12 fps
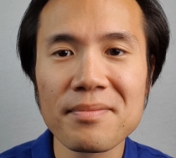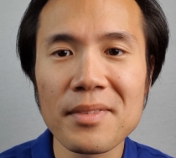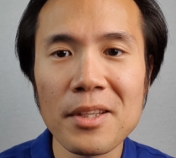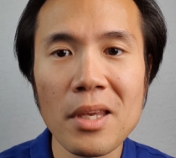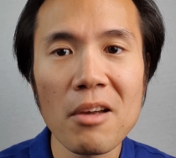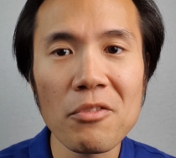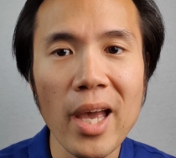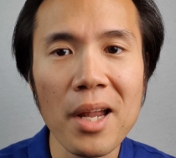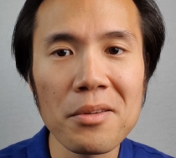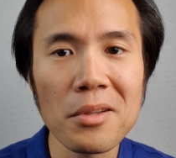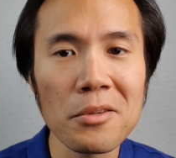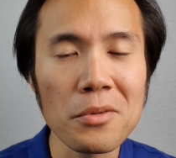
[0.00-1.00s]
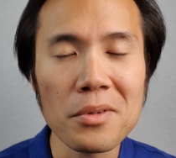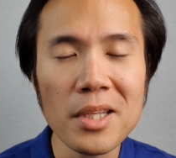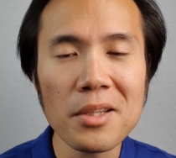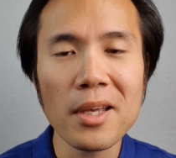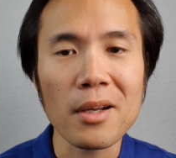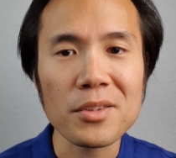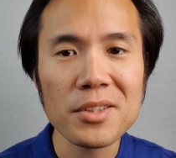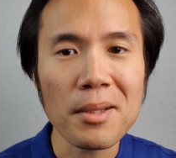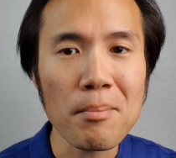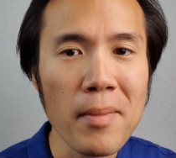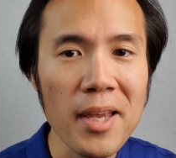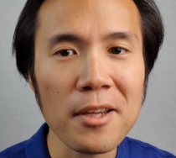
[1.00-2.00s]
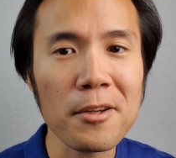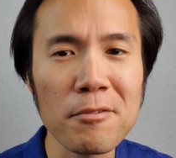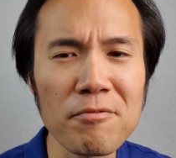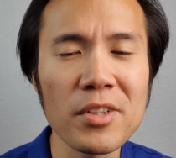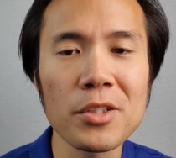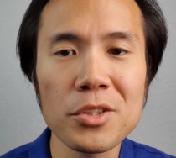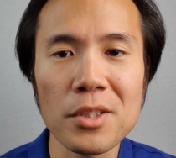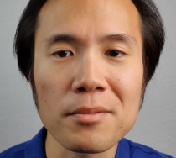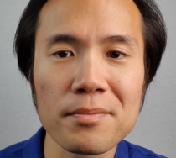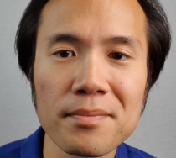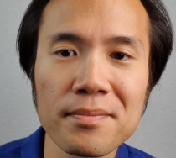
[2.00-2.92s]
you have to add in the little details that make it convincing.